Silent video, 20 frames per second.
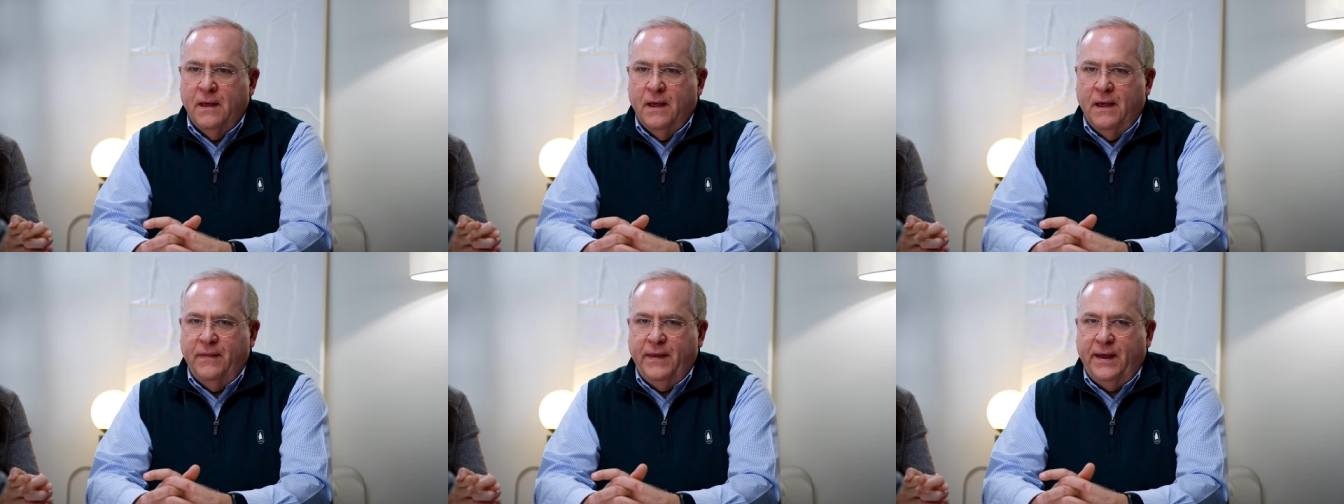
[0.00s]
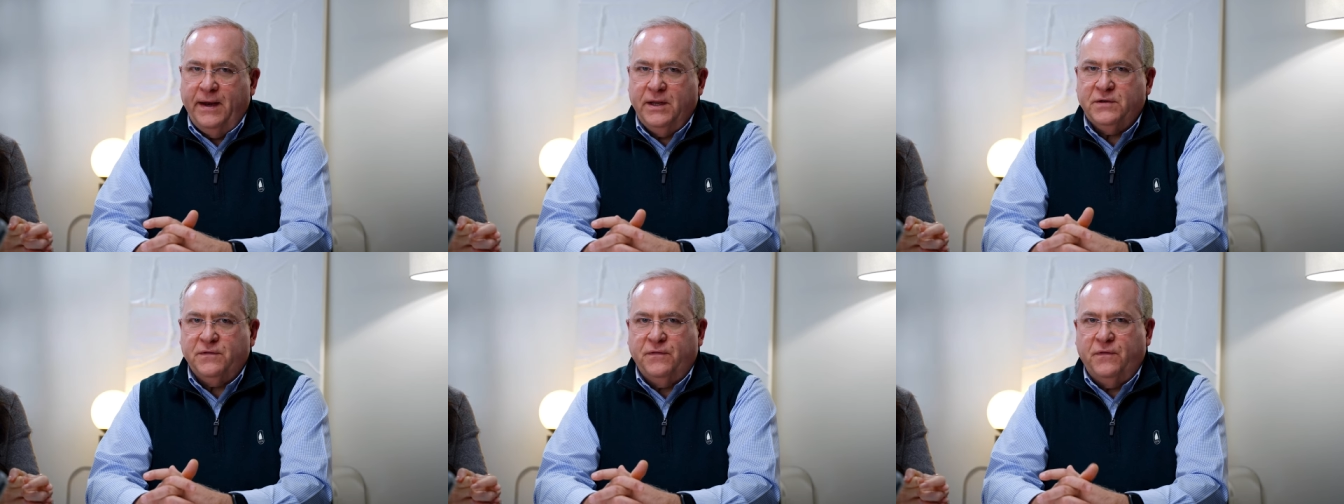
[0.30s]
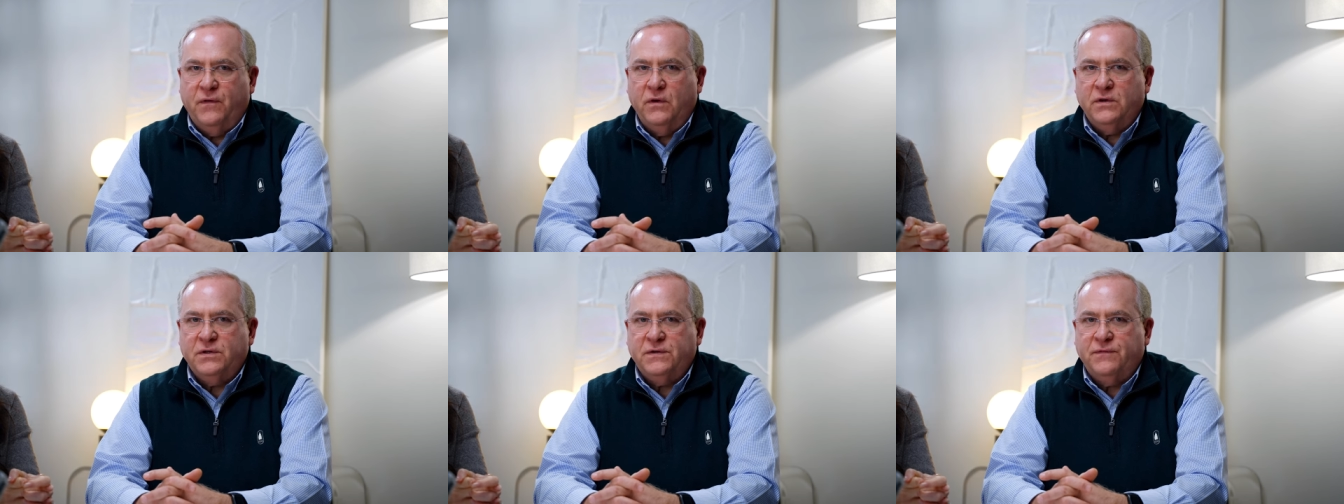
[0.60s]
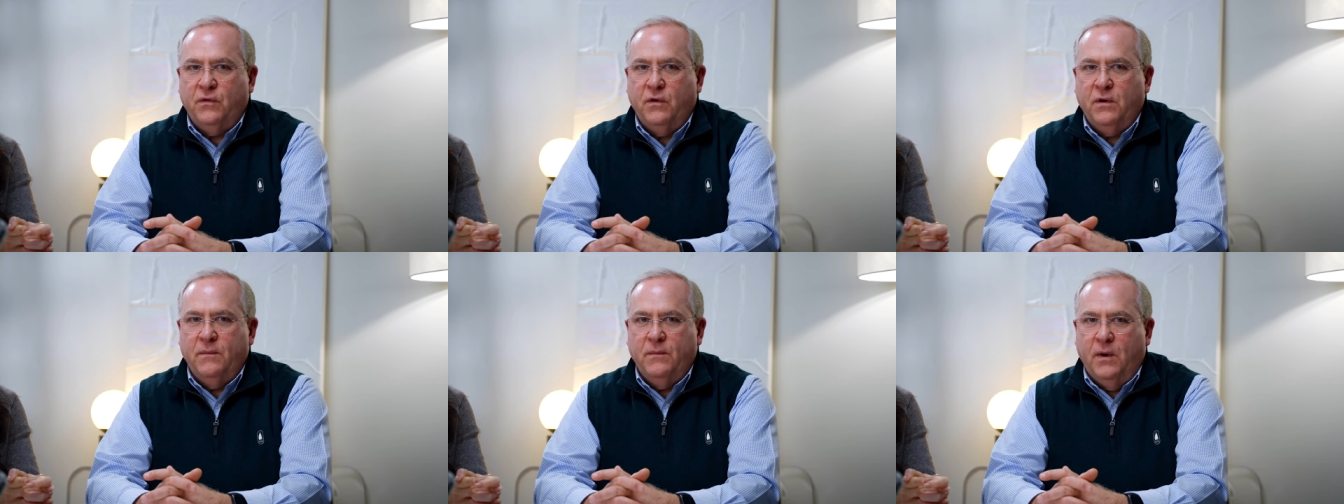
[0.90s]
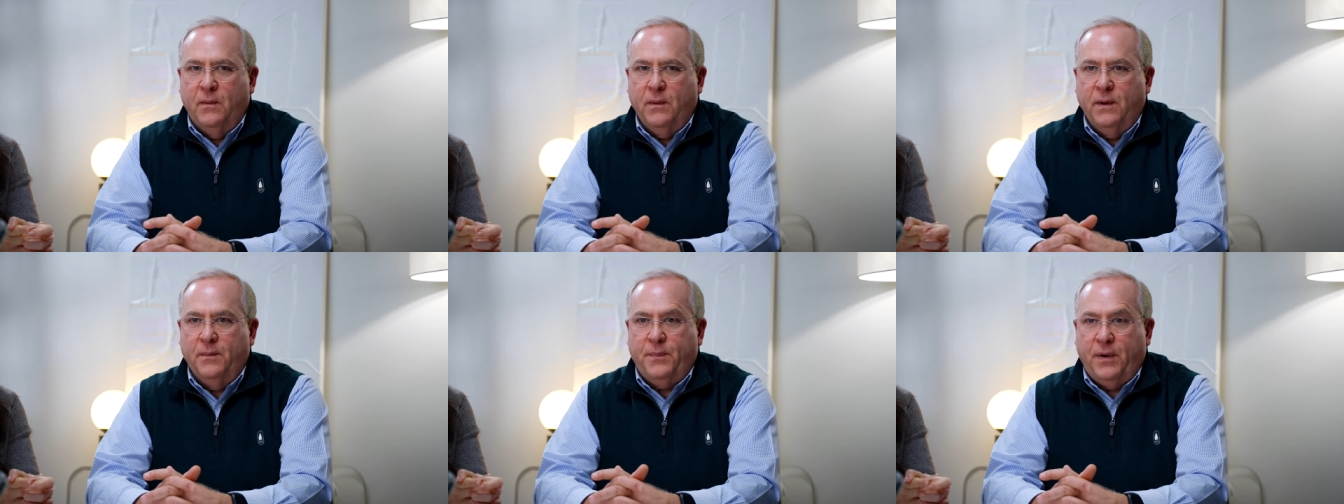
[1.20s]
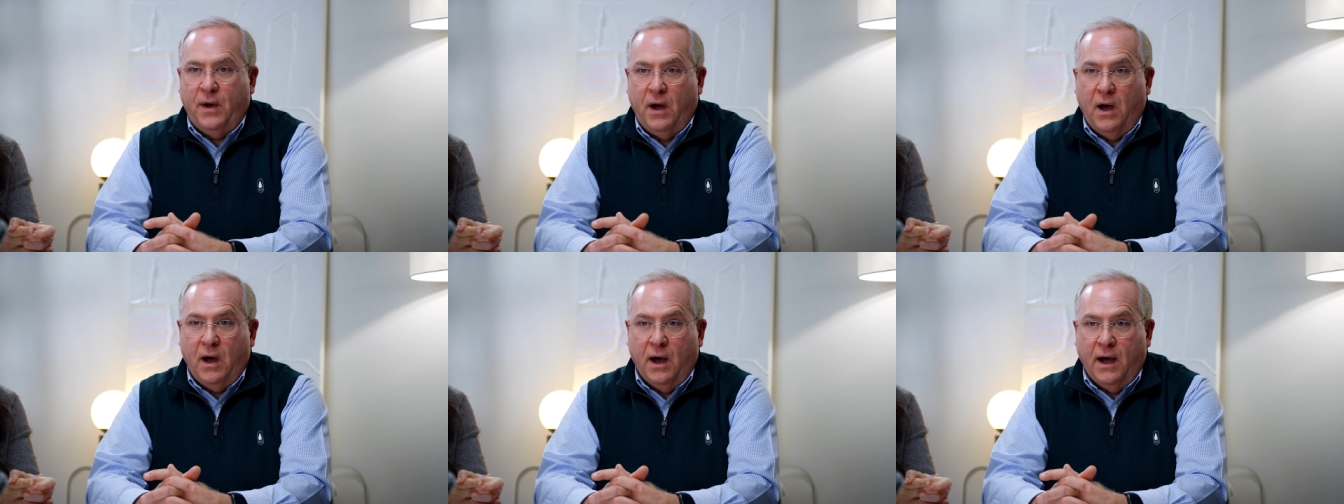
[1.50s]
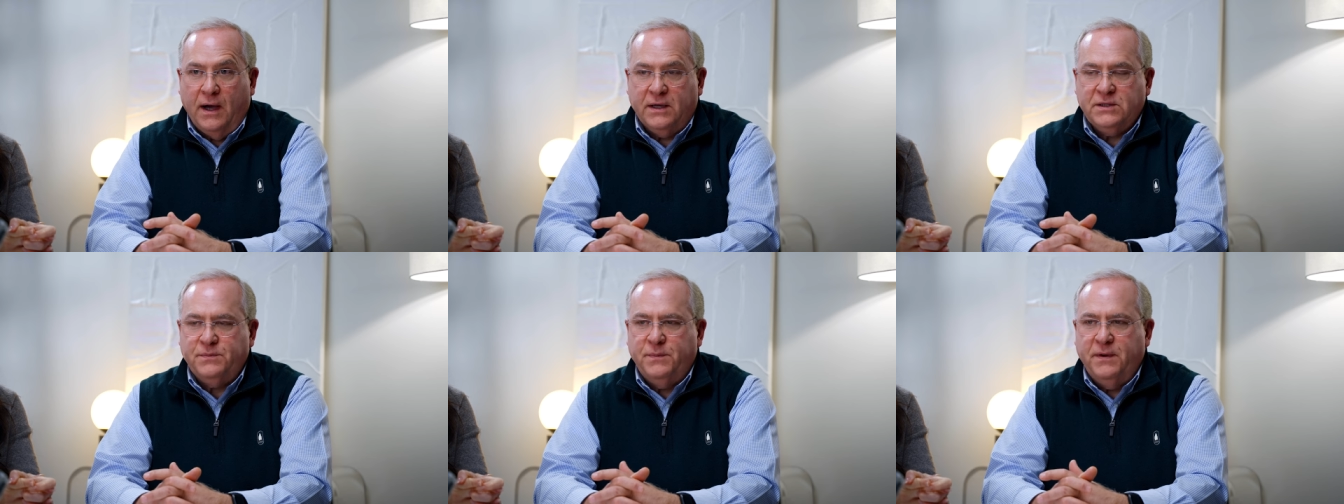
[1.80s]
And that is, first, for a moment,
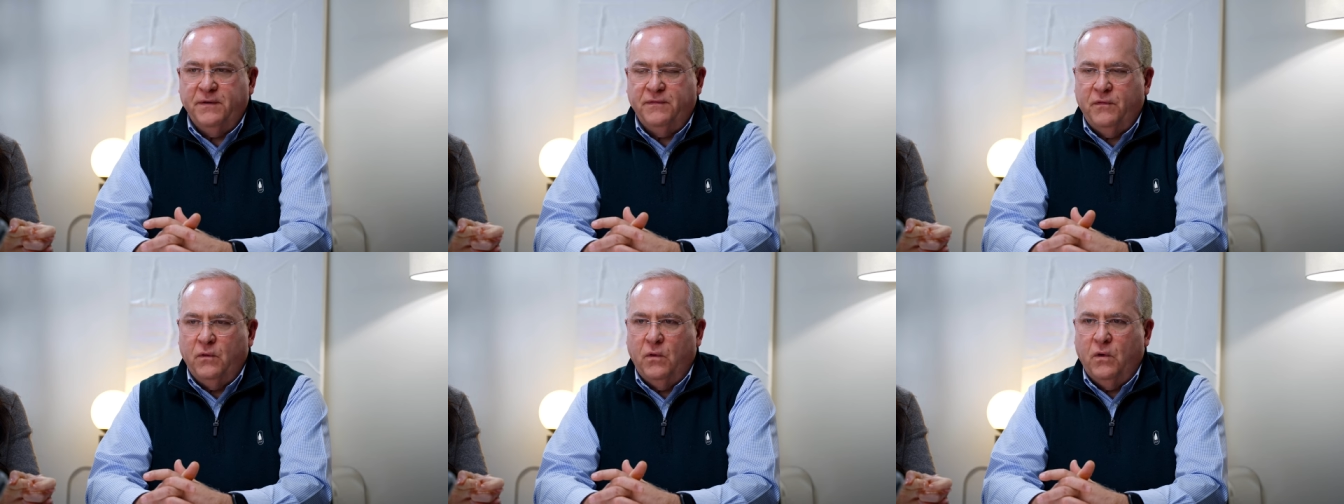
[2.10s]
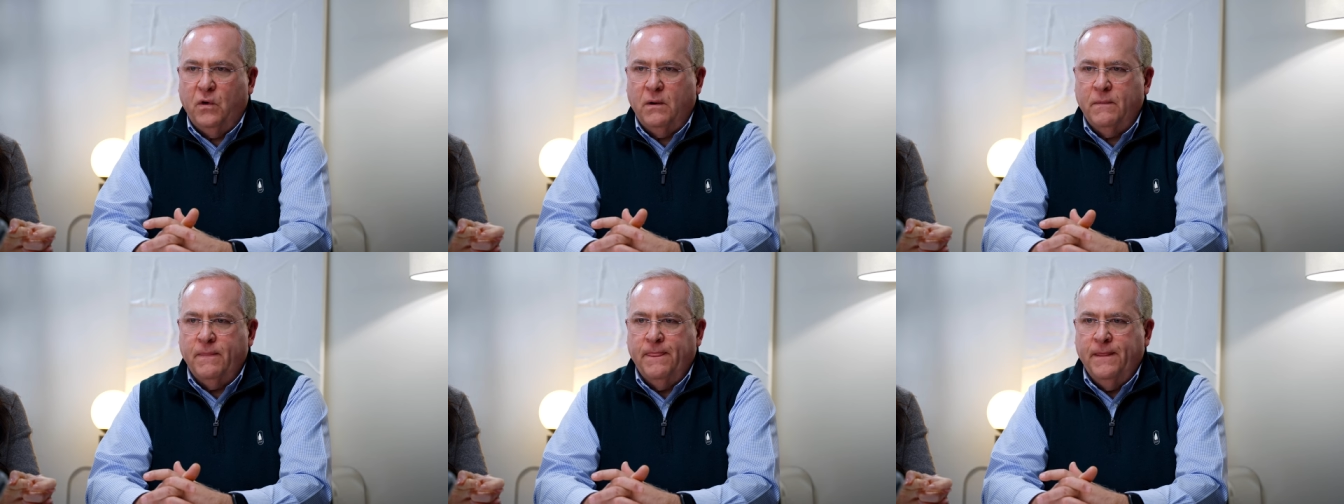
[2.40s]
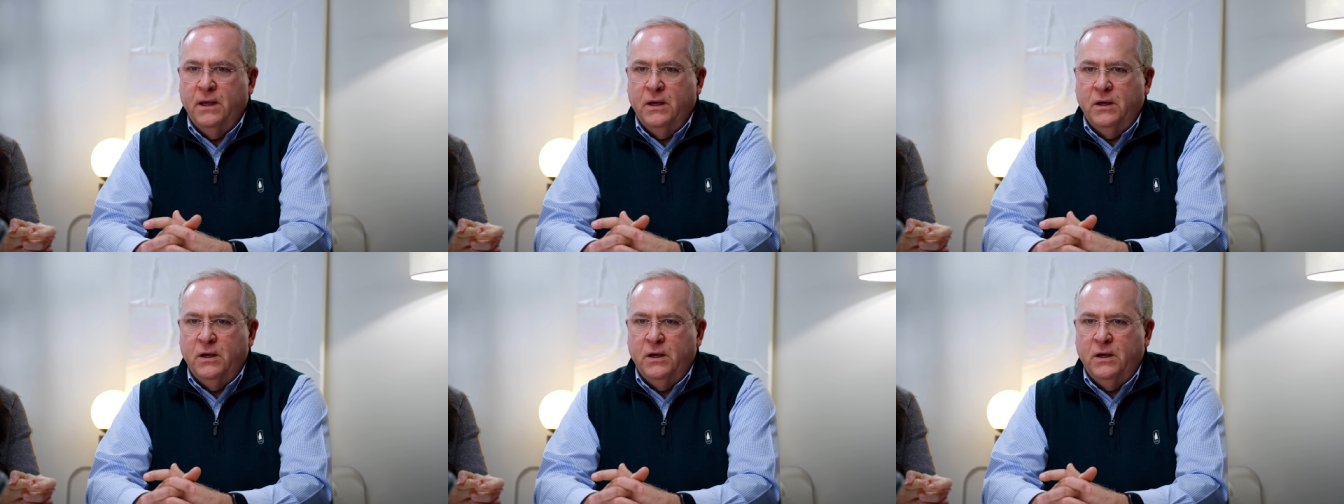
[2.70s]
pause before